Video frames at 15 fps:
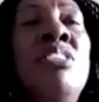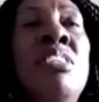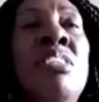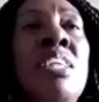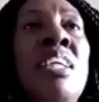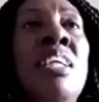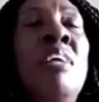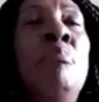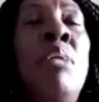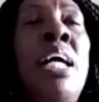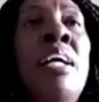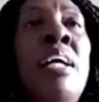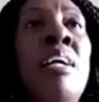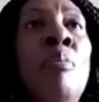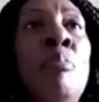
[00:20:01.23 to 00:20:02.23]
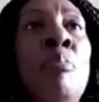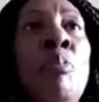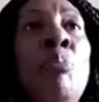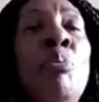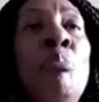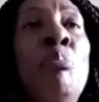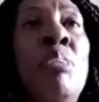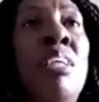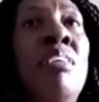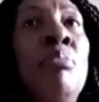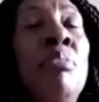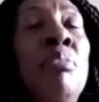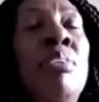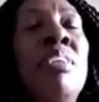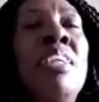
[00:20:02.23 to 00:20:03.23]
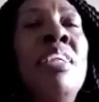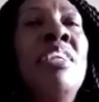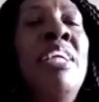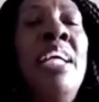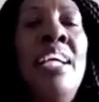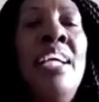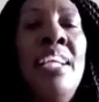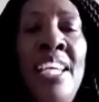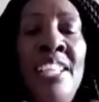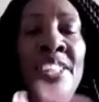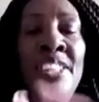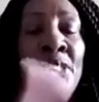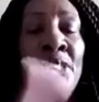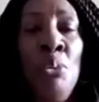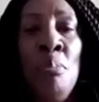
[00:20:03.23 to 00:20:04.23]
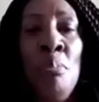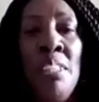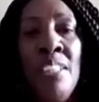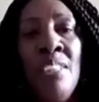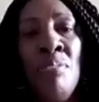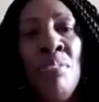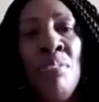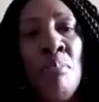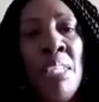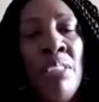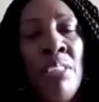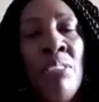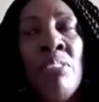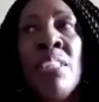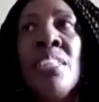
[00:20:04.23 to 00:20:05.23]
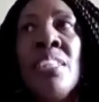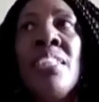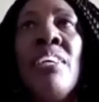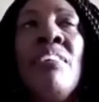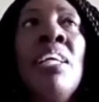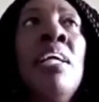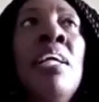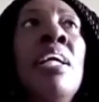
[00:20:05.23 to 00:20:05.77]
you said, I'm Black, I'm a woman. Whew, you can't get into too many different minorities there, right?